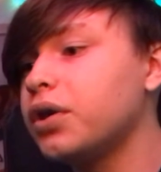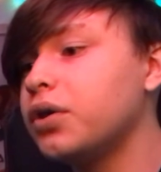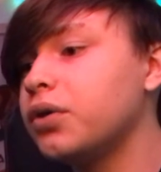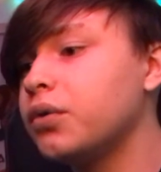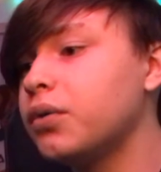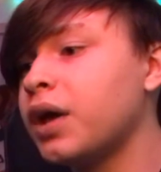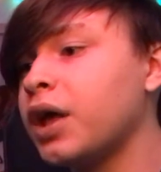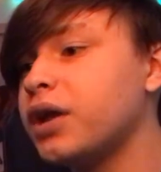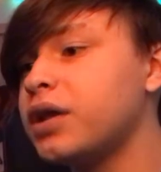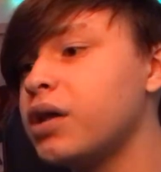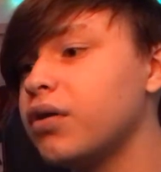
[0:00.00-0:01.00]
You
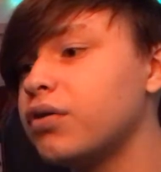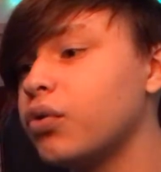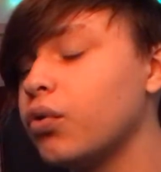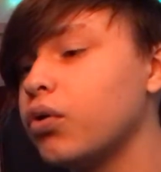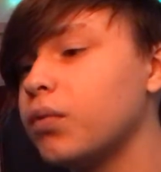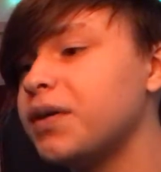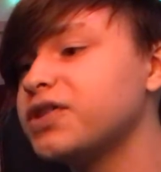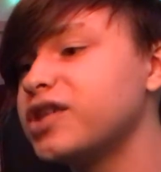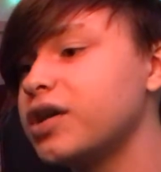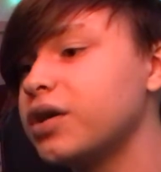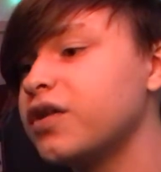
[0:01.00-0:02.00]
and Territorial
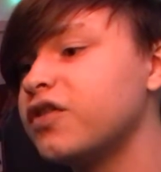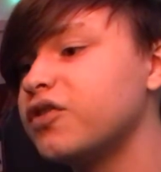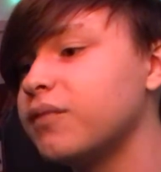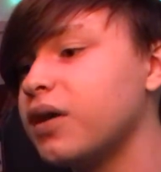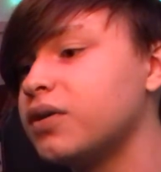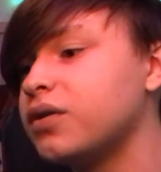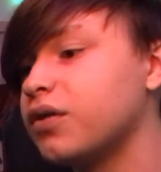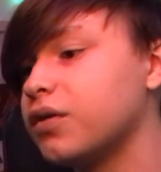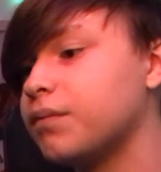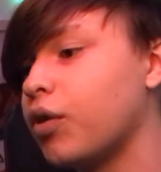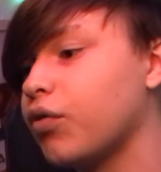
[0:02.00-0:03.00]
Pissing, is my,
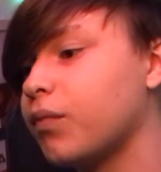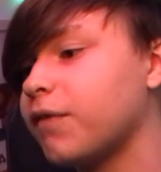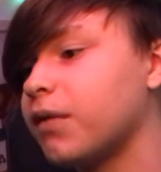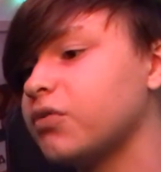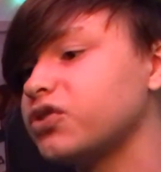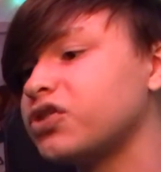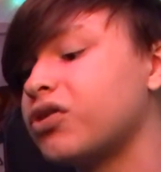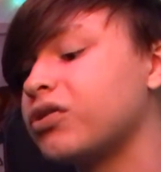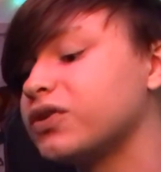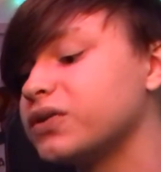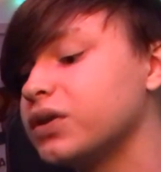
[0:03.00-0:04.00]
they're both my favorite
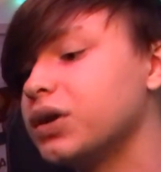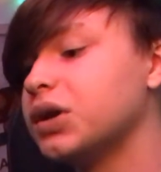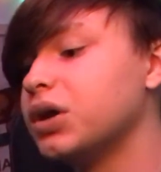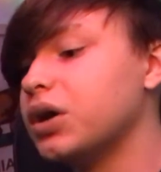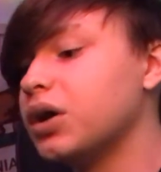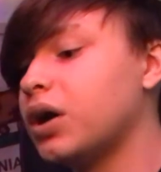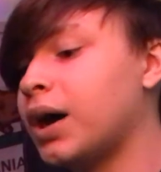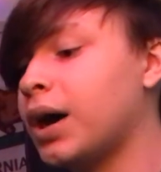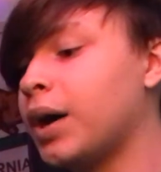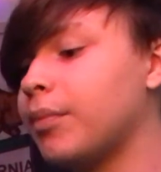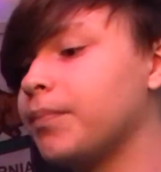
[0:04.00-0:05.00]
songs.
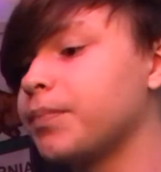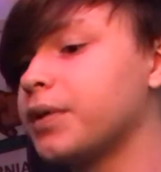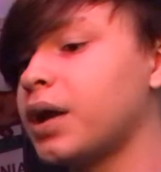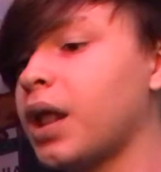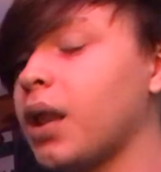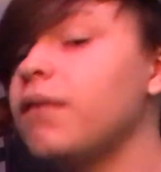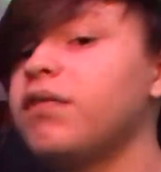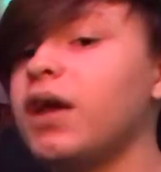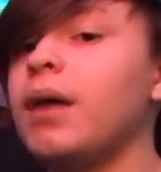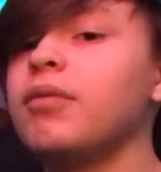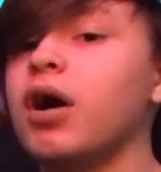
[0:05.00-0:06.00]
Um, and I love
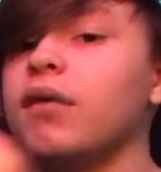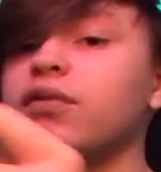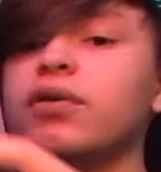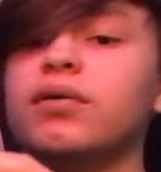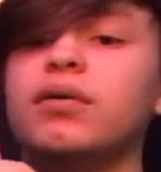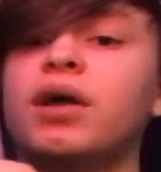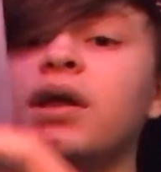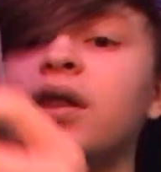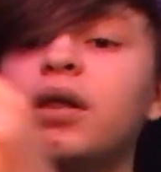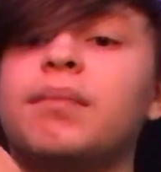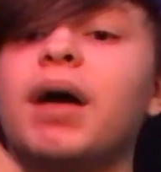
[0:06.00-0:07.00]
the album cover and
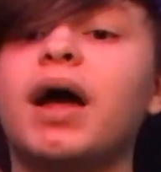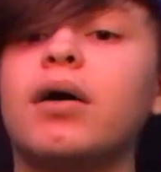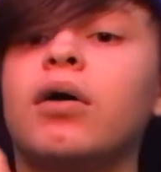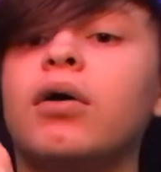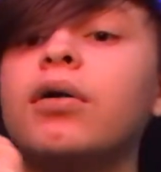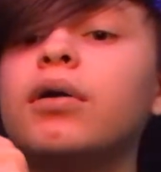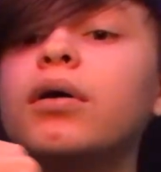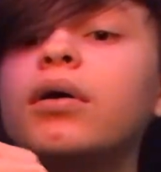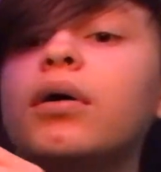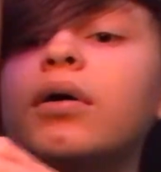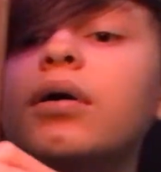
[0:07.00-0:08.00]
the back art.
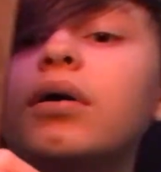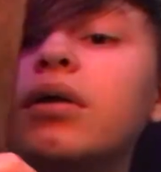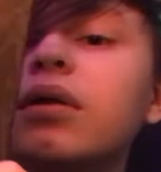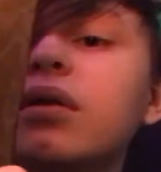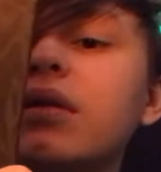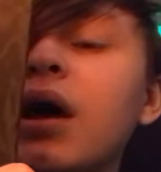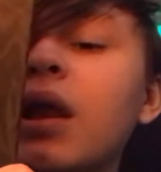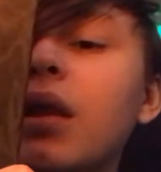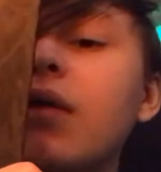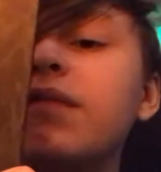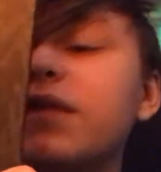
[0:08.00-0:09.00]
I love